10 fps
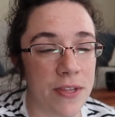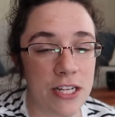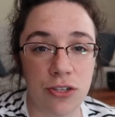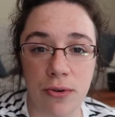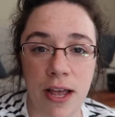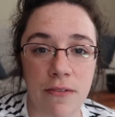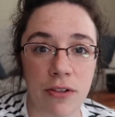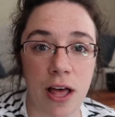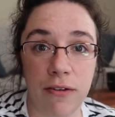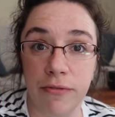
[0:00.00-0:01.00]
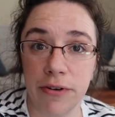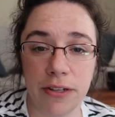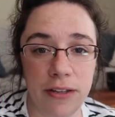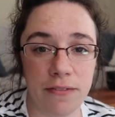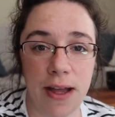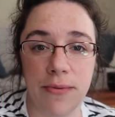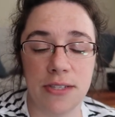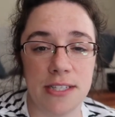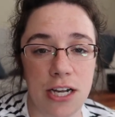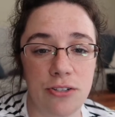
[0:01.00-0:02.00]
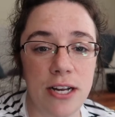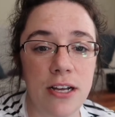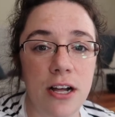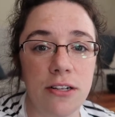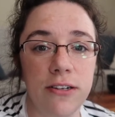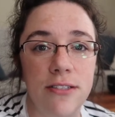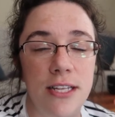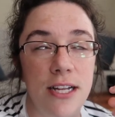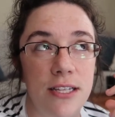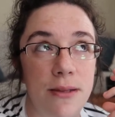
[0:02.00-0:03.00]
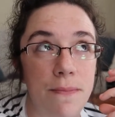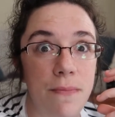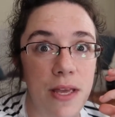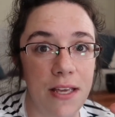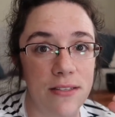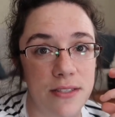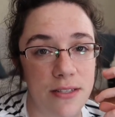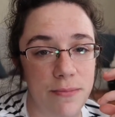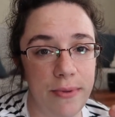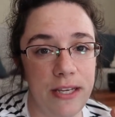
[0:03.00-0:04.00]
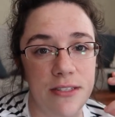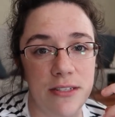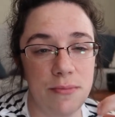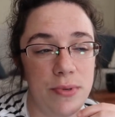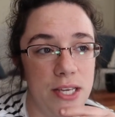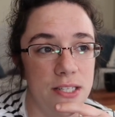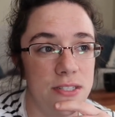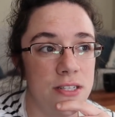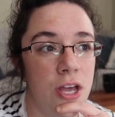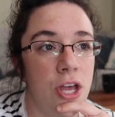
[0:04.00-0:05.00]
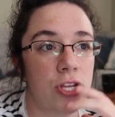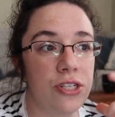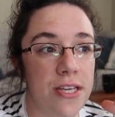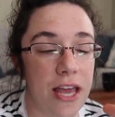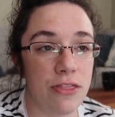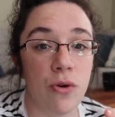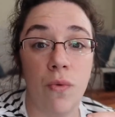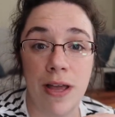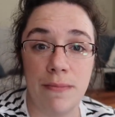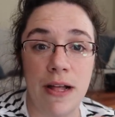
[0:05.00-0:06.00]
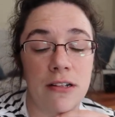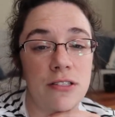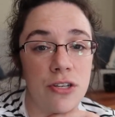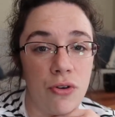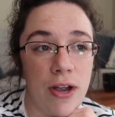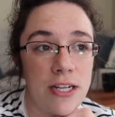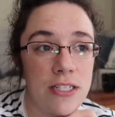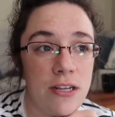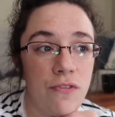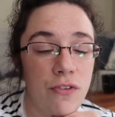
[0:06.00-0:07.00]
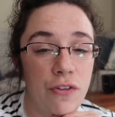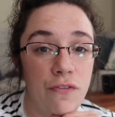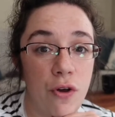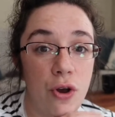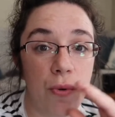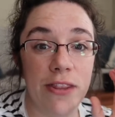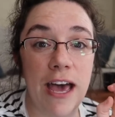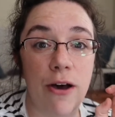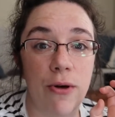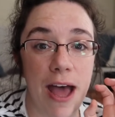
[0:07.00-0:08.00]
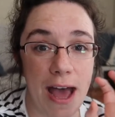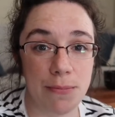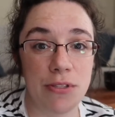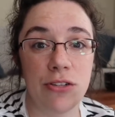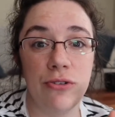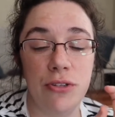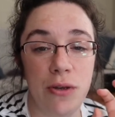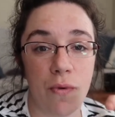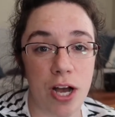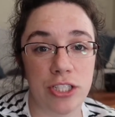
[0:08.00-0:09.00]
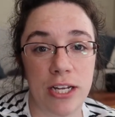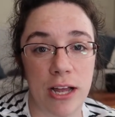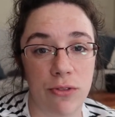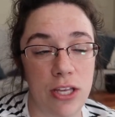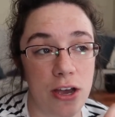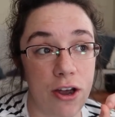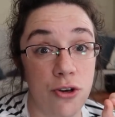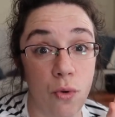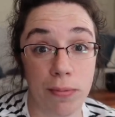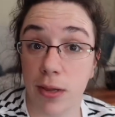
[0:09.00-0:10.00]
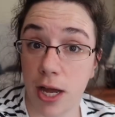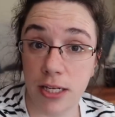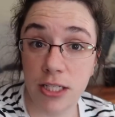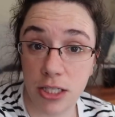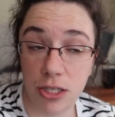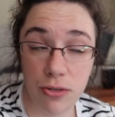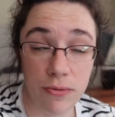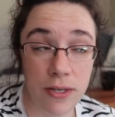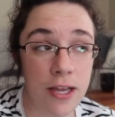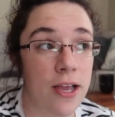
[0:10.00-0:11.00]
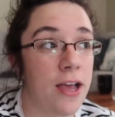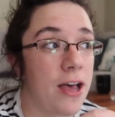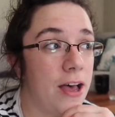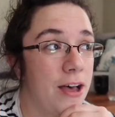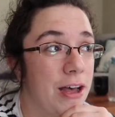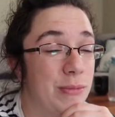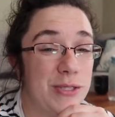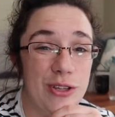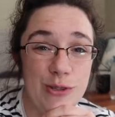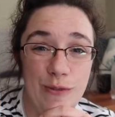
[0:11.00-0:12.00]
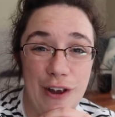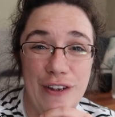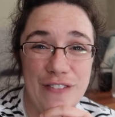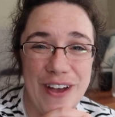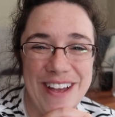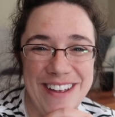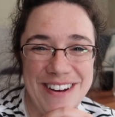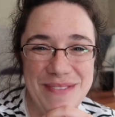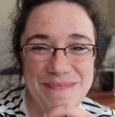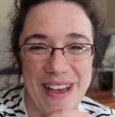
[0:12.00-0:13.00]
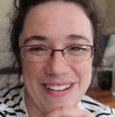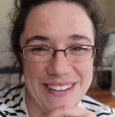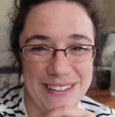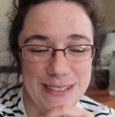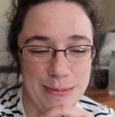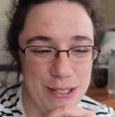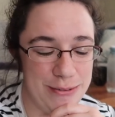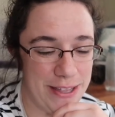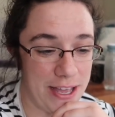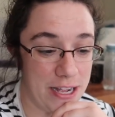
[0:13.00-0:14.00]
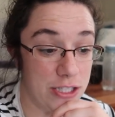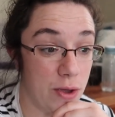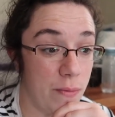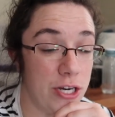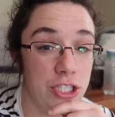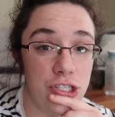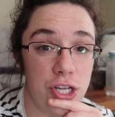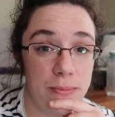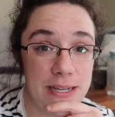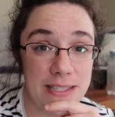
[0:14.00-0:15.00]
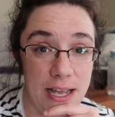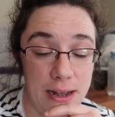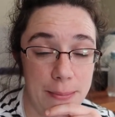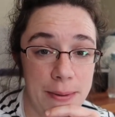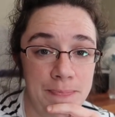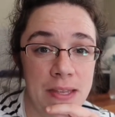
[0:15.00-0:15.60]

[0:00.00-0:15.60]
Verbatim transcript: that don't have a lot of really vibrant saturated colors, it is a beast to get the white balance corrected for the photo without absolutely washing out the yarn or blinding you. So there's a very fine balance between that. So I wanted to show you my setup